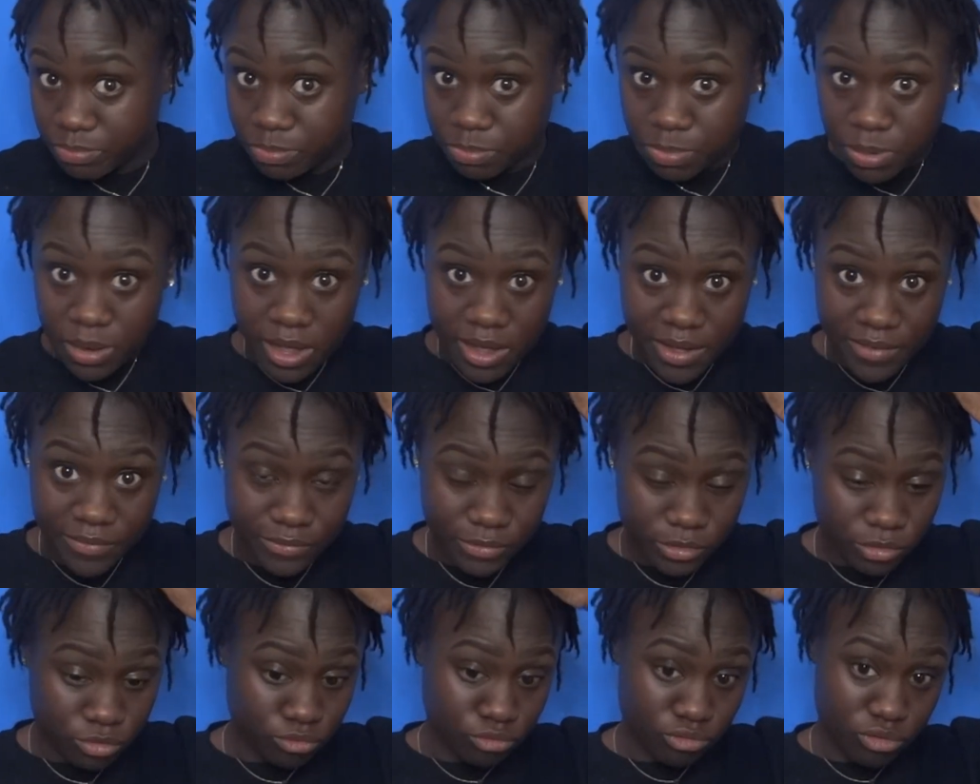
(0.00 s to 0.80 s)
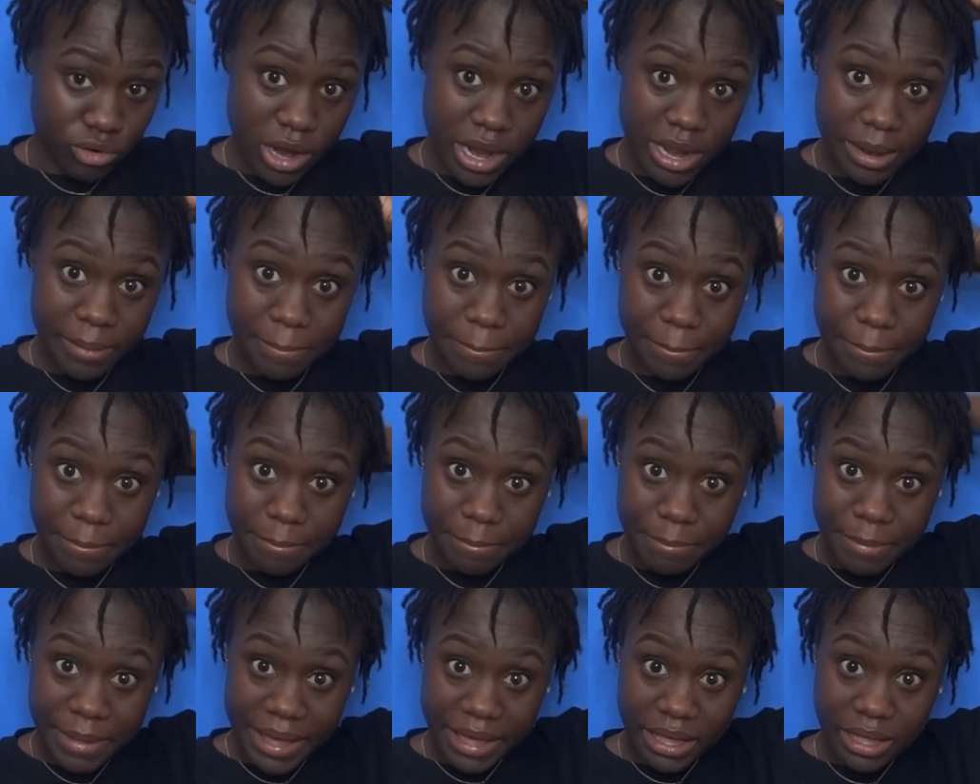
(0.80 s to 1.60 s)
puffed right
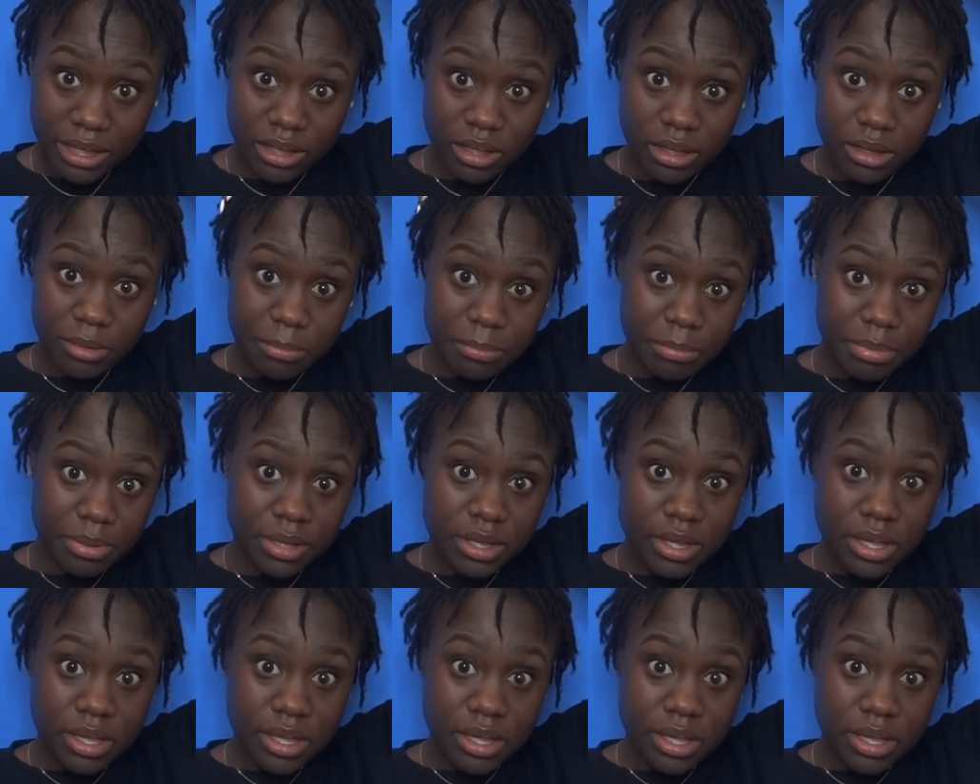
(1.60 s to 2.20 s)
back up